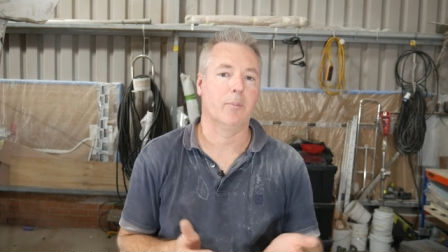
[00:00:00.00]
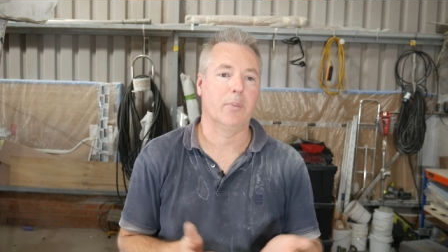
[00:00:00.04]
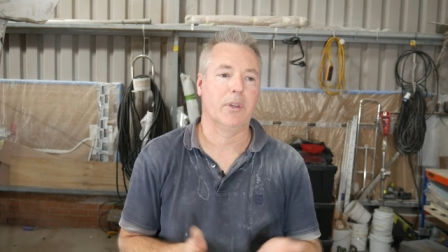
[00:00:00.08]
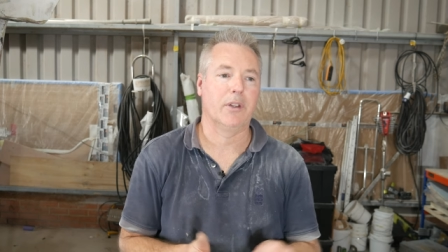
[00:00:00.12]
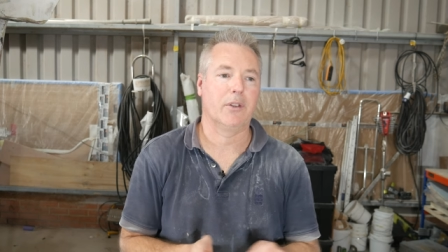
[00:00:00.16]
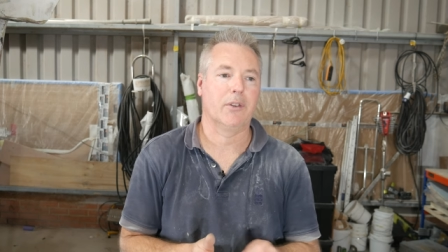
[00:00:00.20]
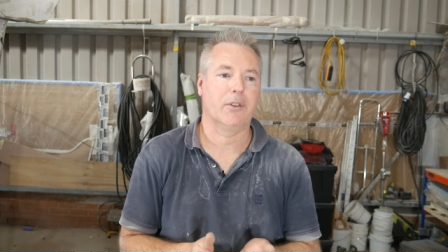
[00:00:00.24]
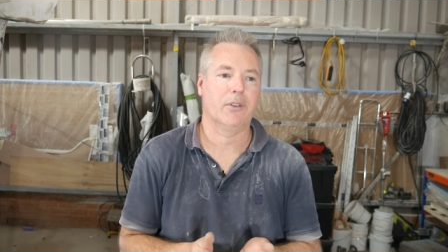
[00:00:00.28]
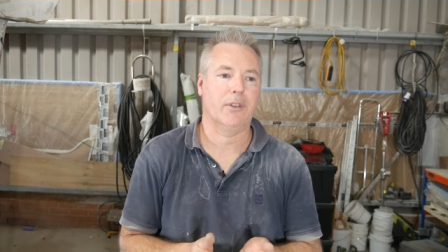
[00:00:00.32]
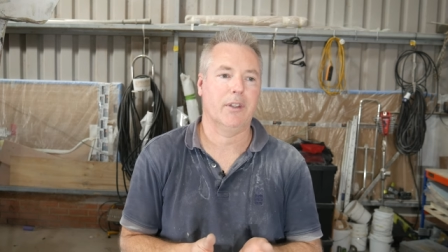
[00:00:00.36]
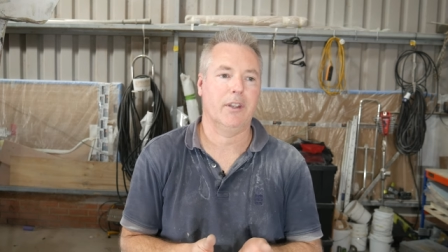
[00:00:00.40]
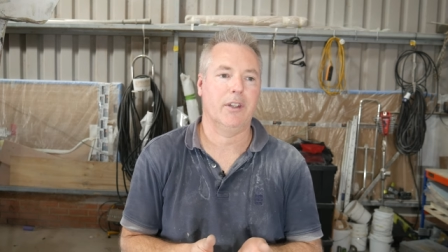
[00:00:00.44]

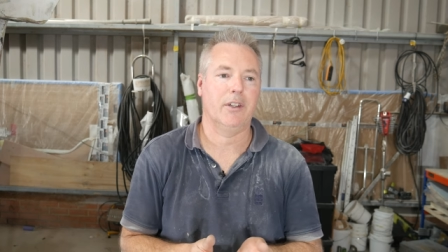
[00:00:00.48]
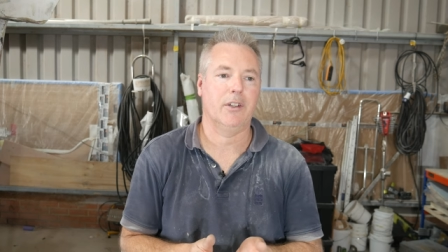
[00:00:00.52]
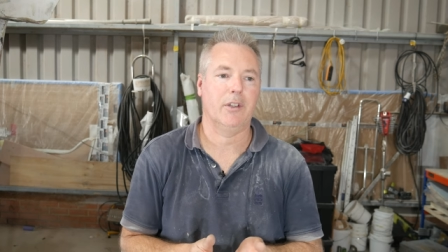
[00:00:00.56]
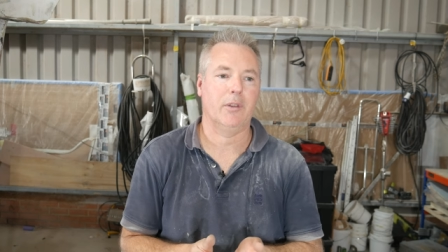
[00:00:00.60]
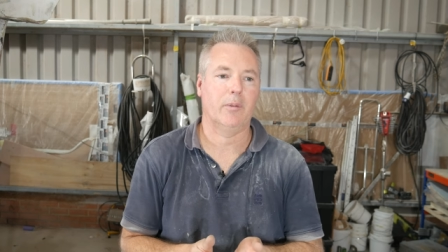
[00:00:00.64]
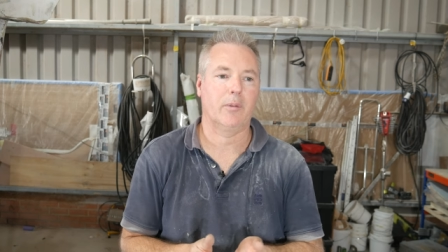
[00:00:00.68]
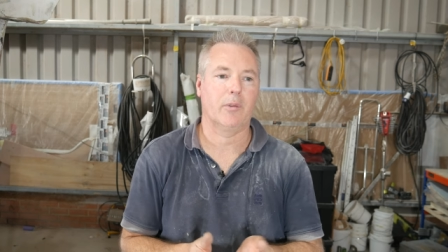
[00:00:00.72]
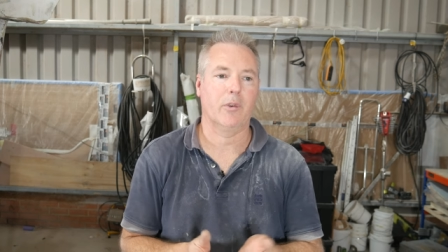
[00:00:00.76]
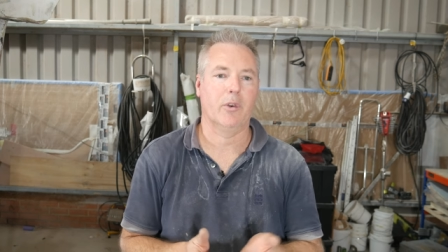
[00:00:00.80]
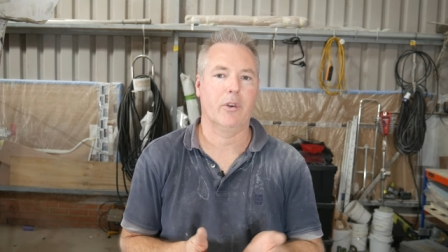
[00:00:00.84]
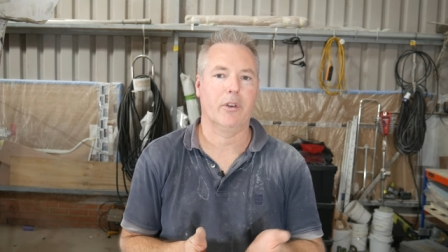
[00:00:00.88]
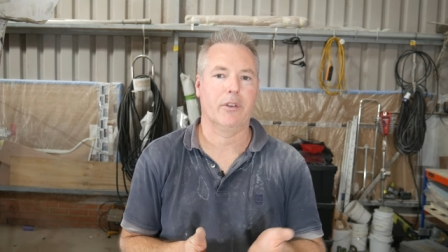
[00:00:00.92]
because then
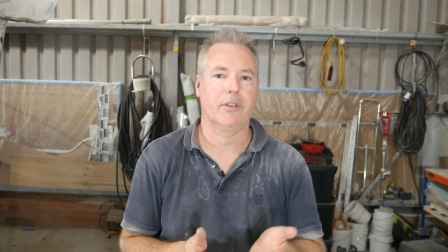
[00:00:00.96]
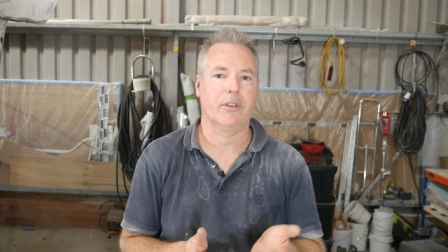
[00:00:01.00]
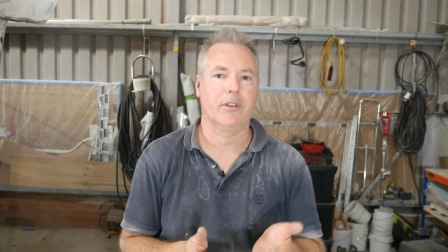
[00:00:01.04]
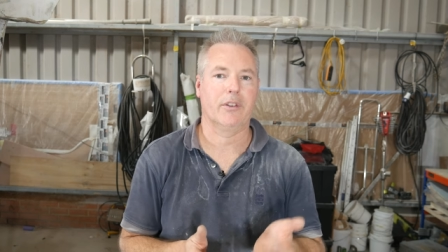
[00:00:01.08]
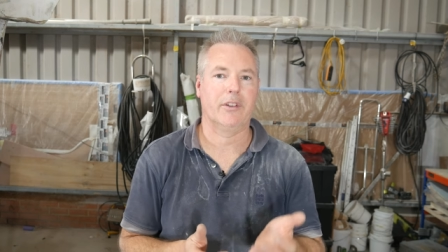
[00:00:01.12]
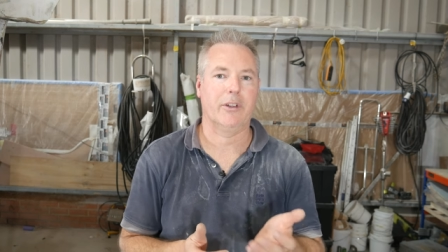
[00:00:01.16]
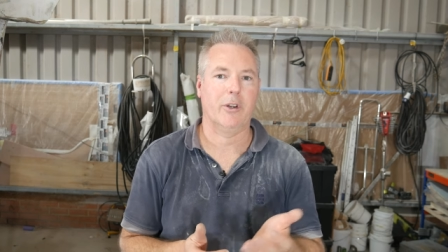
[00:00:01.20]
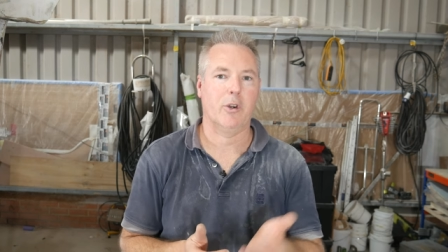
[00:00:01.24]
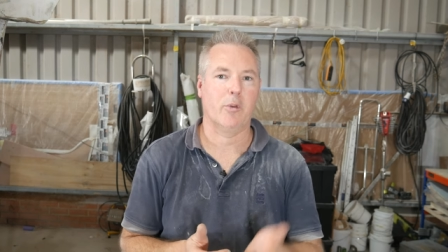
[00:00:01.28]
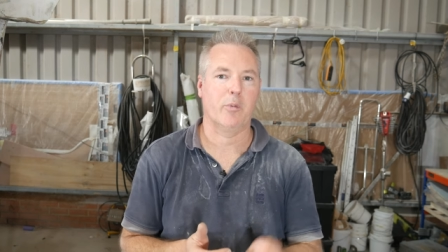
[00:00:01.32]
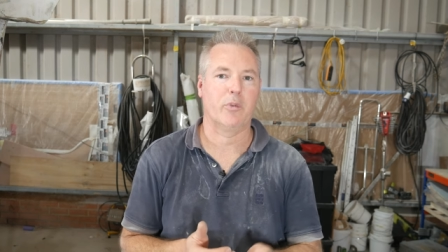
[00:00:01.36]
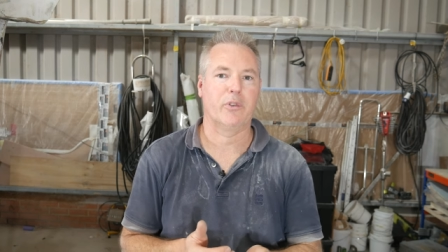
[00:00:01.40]
you've got the
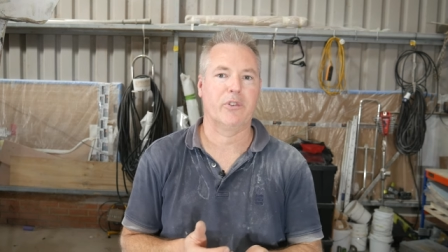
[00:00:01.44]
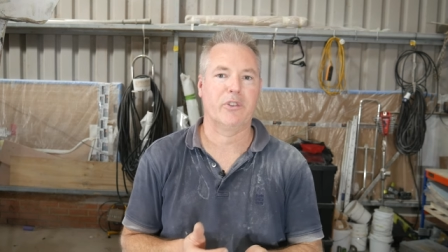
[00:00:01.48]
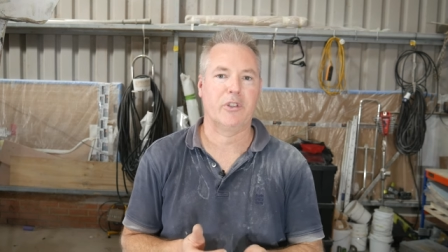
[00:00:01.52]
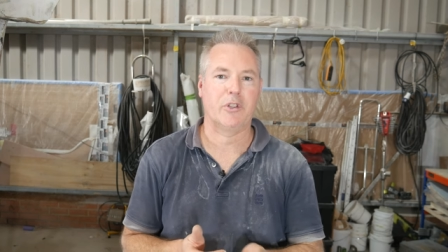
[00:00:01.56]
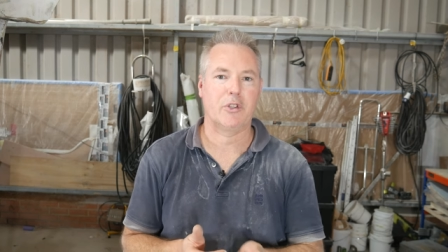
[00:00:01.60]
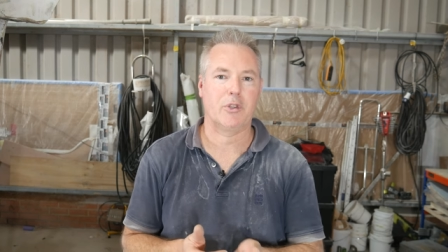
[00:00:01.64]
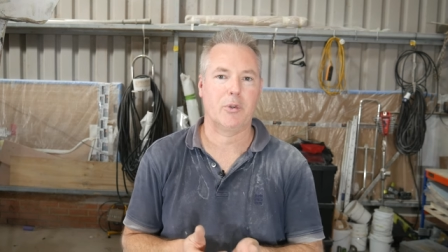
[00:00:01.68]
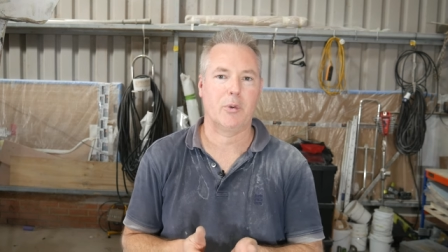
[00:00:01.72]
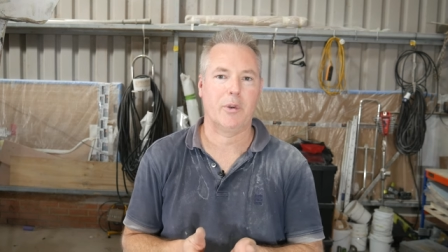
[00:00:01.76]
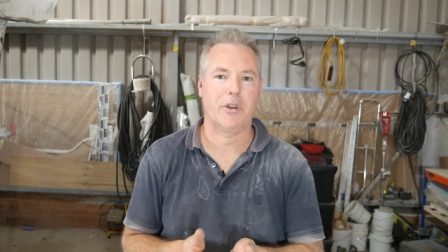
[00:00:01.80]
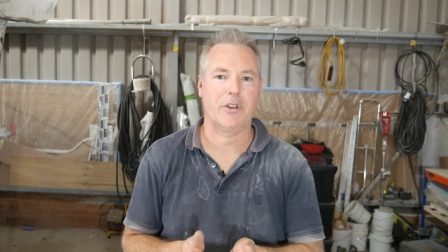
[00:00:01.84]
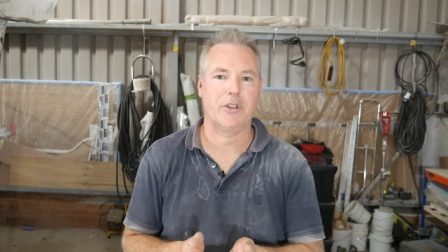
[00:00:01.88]
terrible
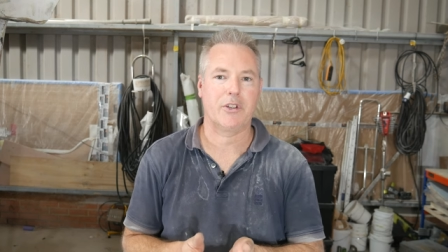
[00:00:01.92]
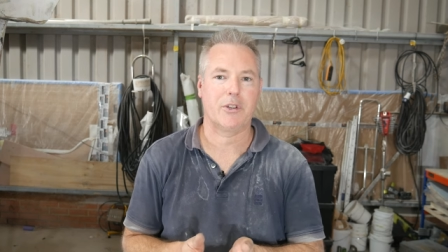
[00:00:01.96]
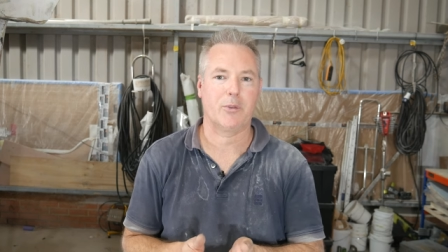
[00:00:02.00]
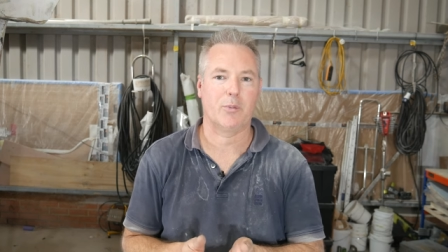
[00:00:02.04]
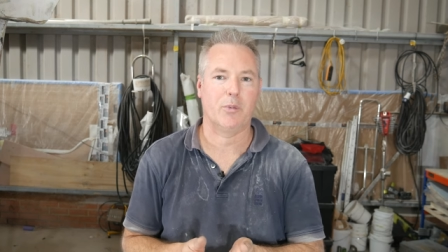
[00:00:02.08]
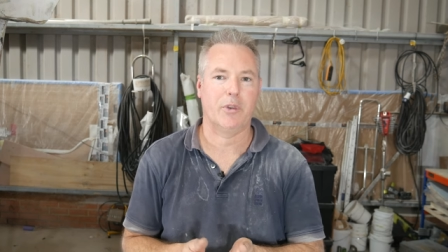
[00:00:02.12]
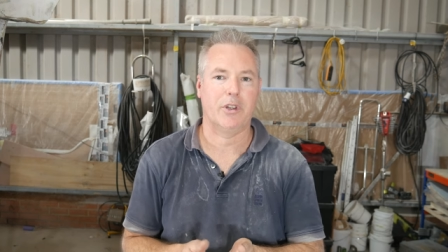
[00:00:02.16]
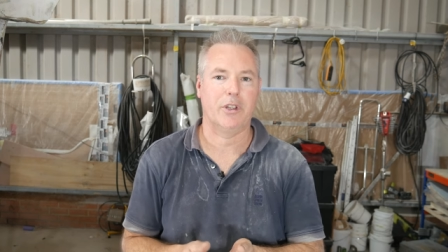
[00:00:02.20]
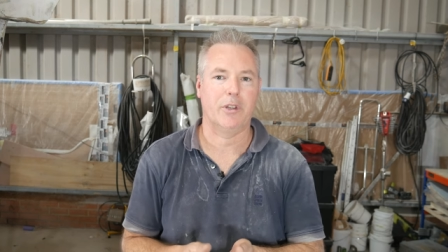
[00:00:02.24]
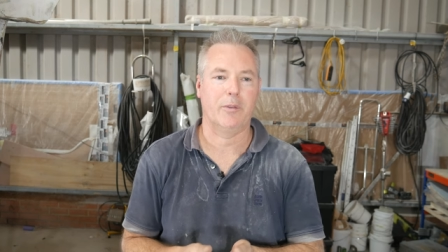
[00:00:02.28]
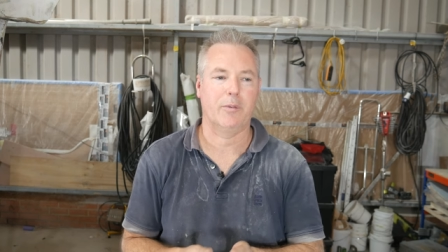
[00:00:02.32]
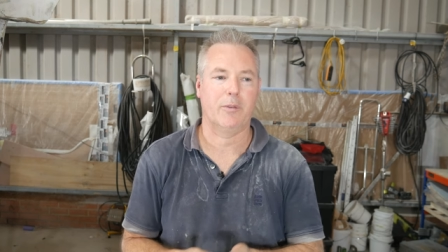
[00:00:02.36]
situation
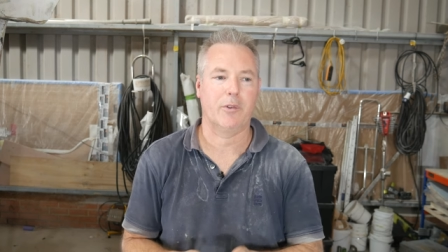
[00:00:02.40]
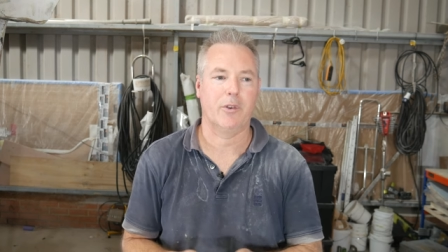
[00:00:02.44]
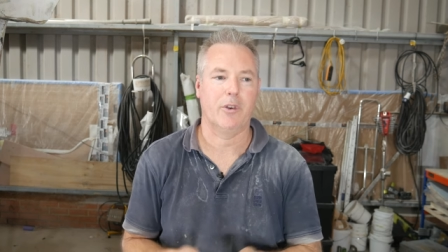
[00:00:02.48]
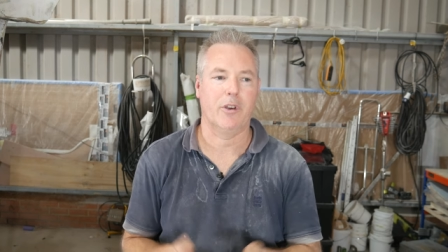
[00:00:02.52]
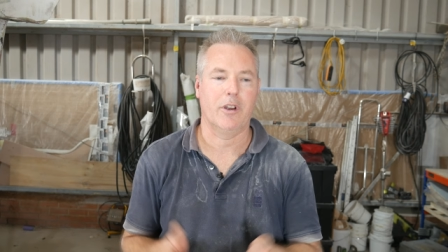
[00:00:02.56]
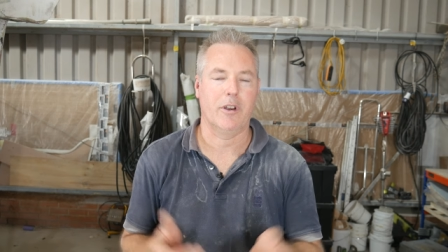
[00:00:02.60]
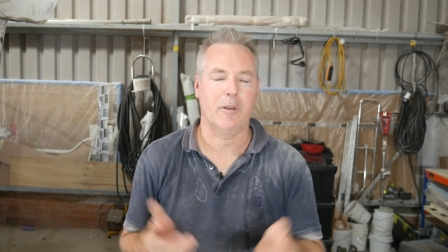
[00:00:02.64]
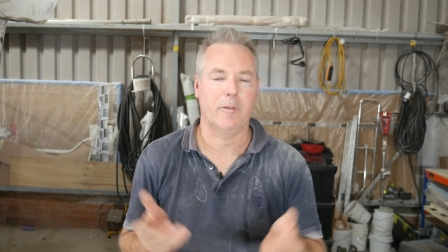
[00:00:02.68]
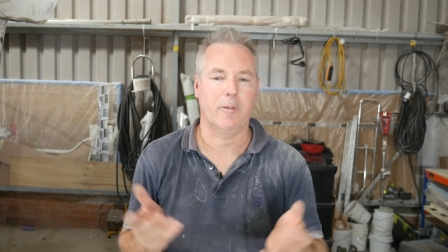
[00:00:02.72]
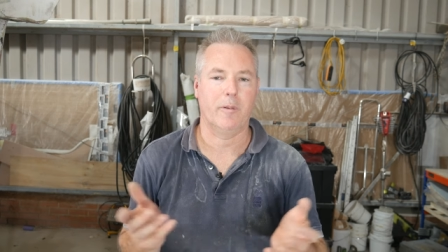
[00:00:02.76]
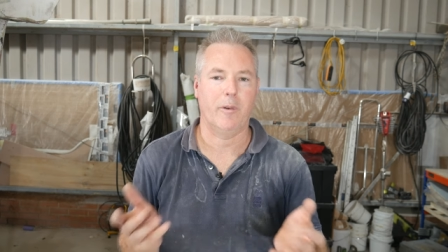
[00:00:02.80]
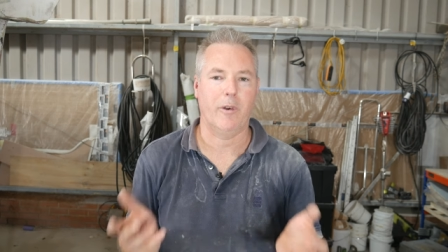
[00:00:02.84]
where you've
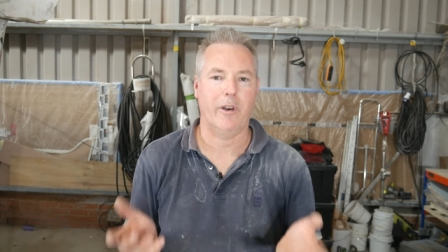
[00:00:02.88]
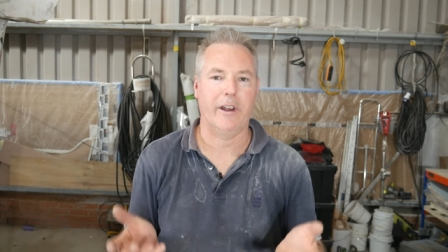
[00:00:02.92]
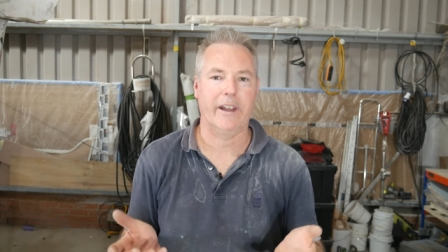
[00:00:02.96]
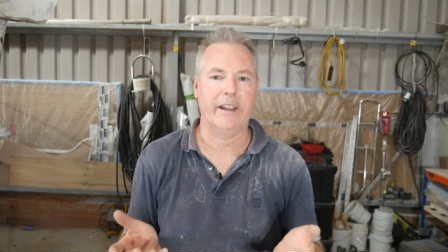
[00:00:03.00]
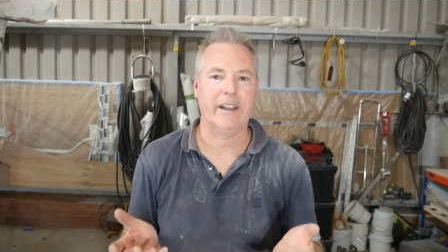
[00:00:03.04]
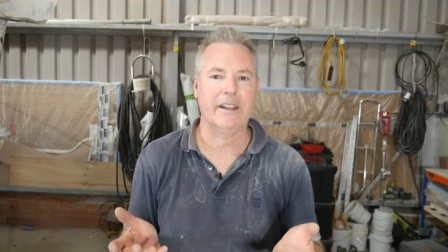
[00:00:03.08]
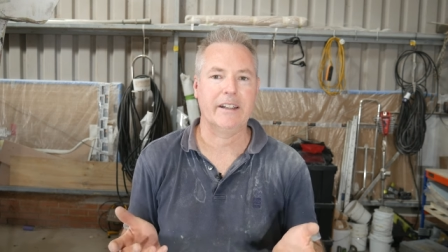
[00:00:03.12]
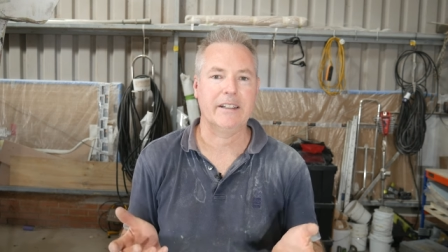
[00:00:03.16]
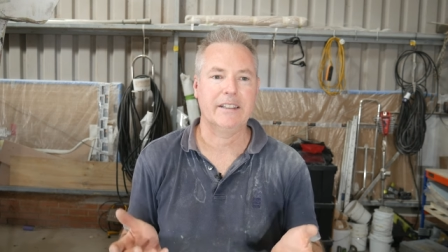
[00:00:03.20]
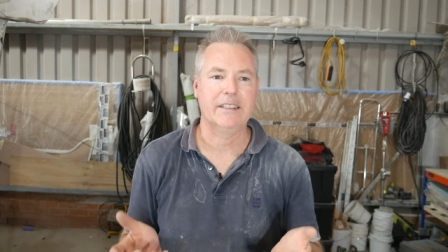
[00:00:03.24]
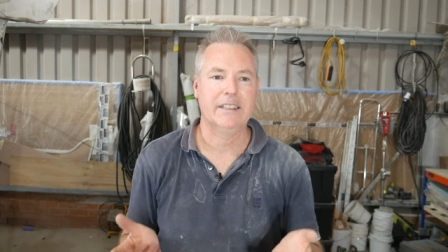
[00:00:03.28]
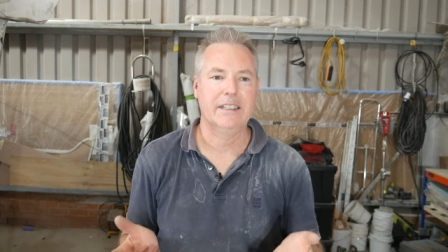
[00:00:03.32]
got a
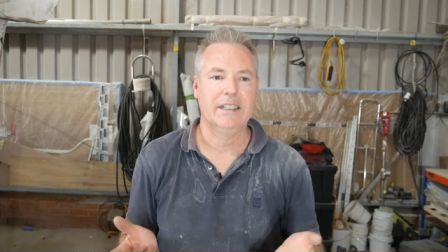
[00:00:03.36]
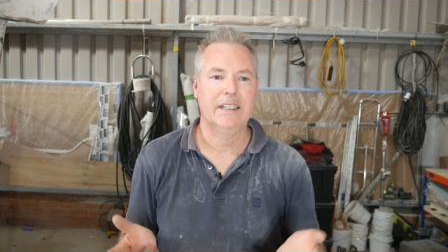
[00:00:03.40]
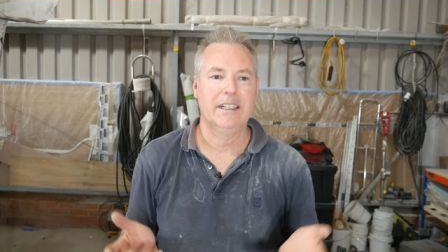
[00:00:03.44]
fire